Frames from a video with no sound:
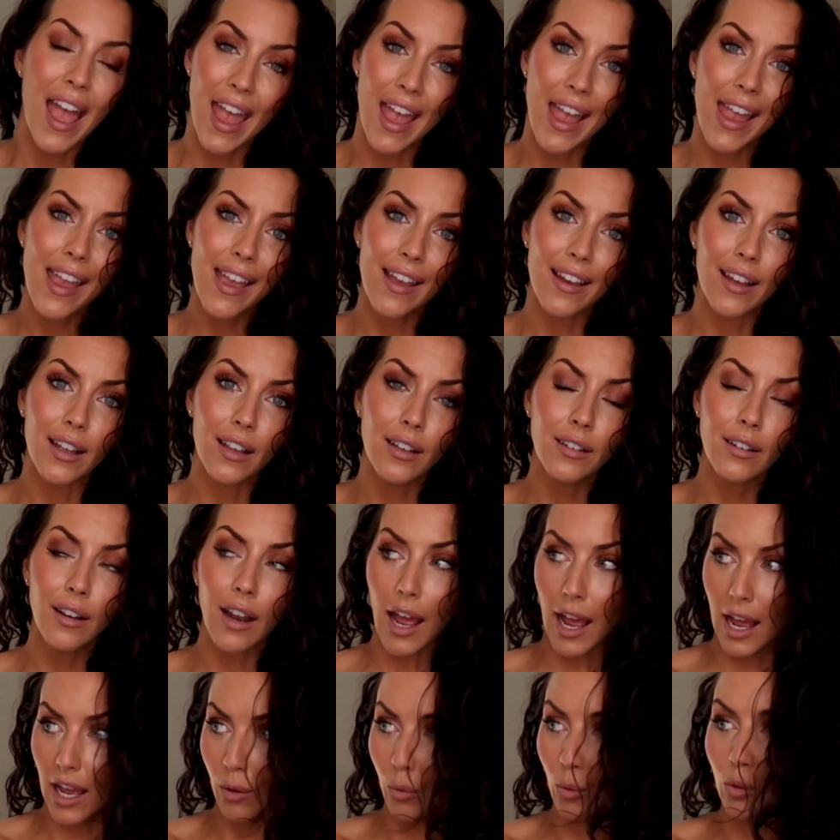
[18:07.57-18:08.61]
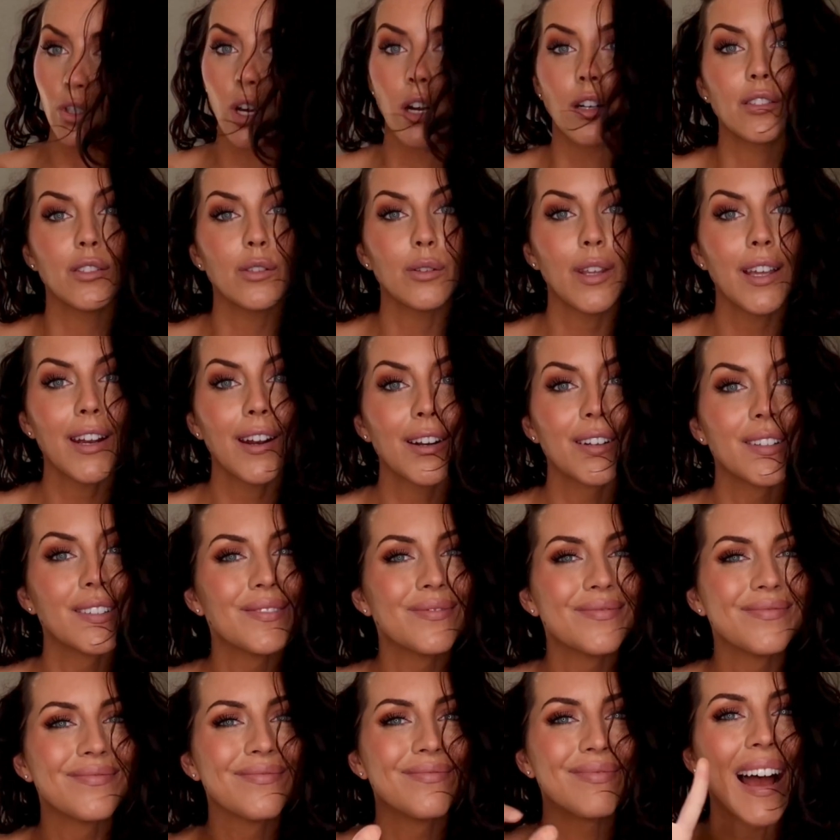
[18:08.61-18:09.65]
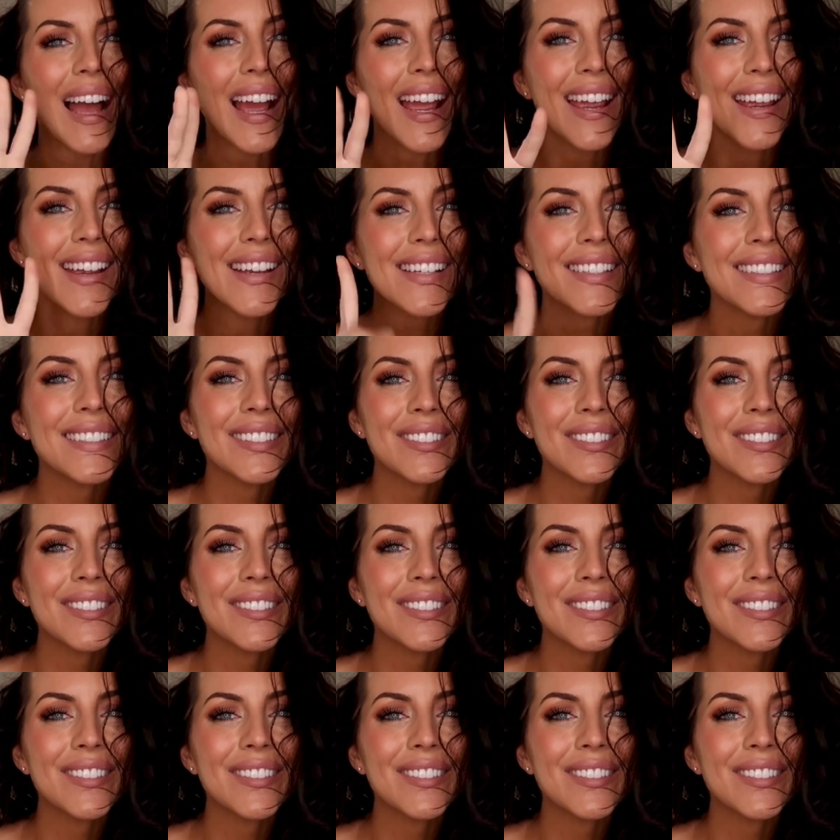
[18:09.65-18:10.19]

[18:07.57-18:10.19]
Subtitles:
and I will talk to you later. Bye.